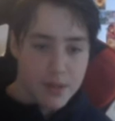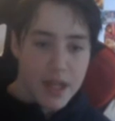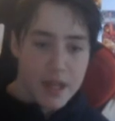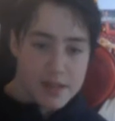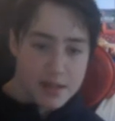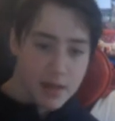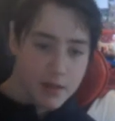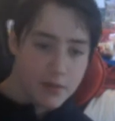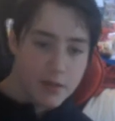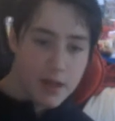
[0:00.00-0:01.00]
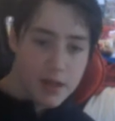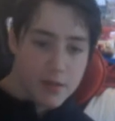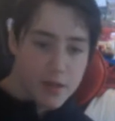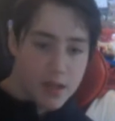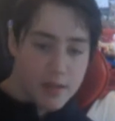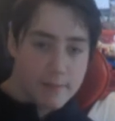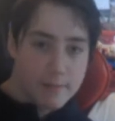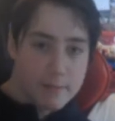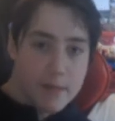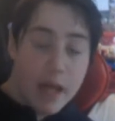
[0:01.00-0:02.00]
is a tale for our next video.
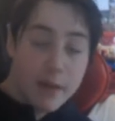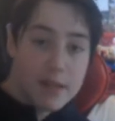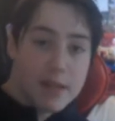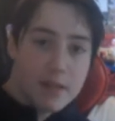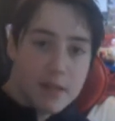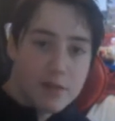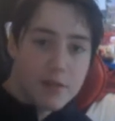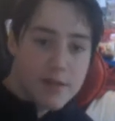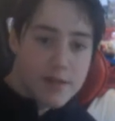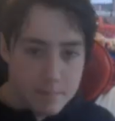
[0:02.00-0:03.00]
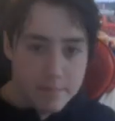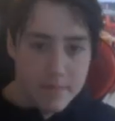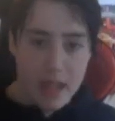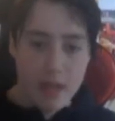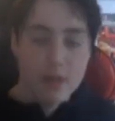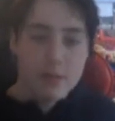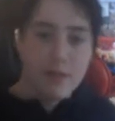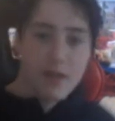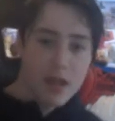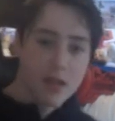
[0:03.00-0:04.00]
Now onto the leaders. Now that we've
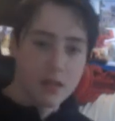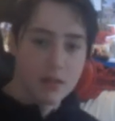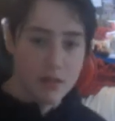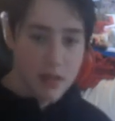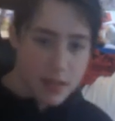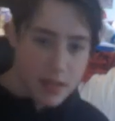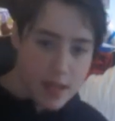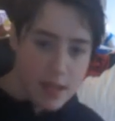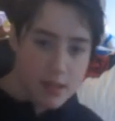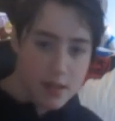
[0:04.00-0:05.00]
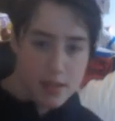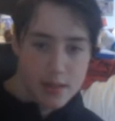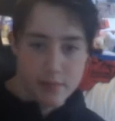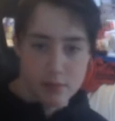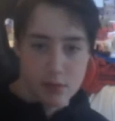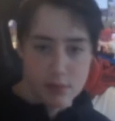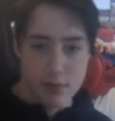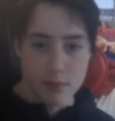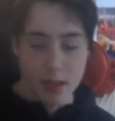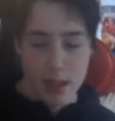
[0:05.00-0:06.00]
gotten through the causes of World War
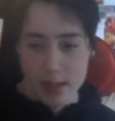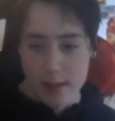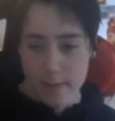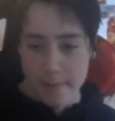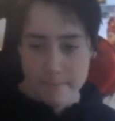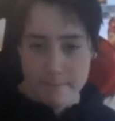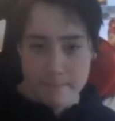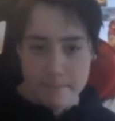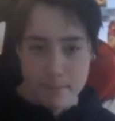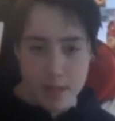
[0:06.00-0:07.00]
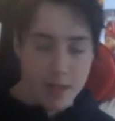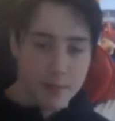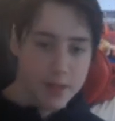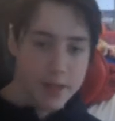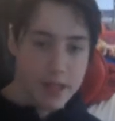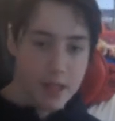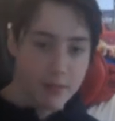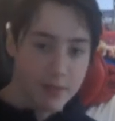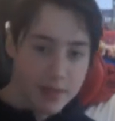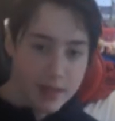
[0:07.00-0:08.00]
I, let me just tell you
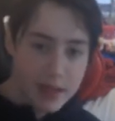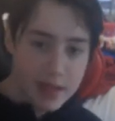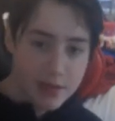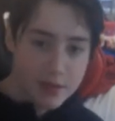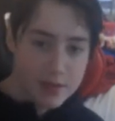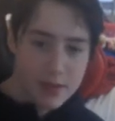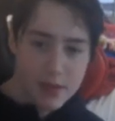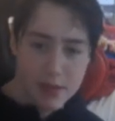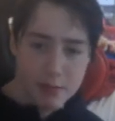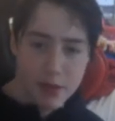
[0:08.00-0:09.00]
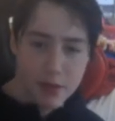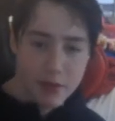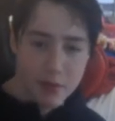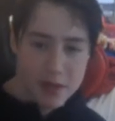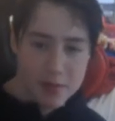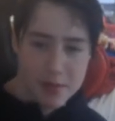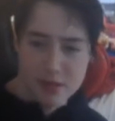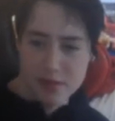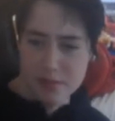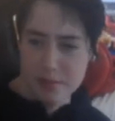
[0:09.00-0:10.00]
about the leaders and the relevant ones, because
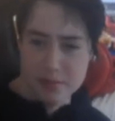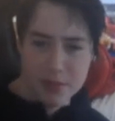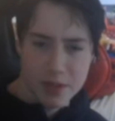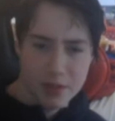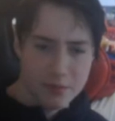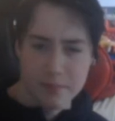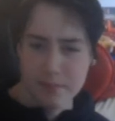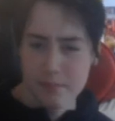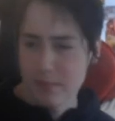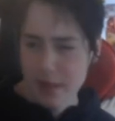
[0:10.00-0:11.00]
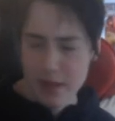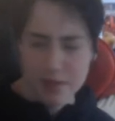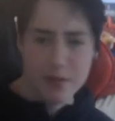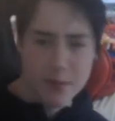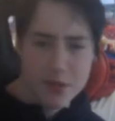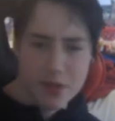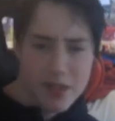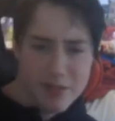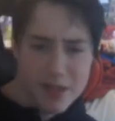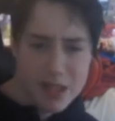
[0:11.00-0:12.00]
there's, I don't know how much
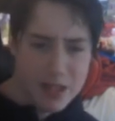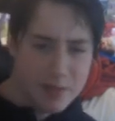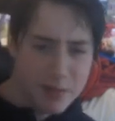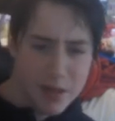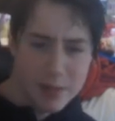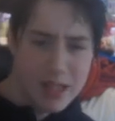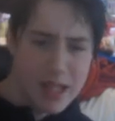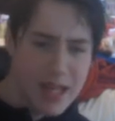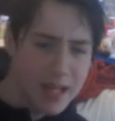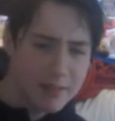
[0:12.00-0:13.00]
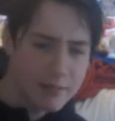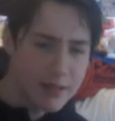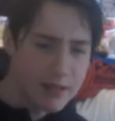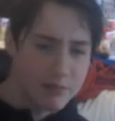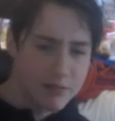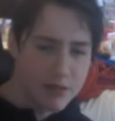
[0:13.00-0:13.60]
countries there are. Probably a lot by that point.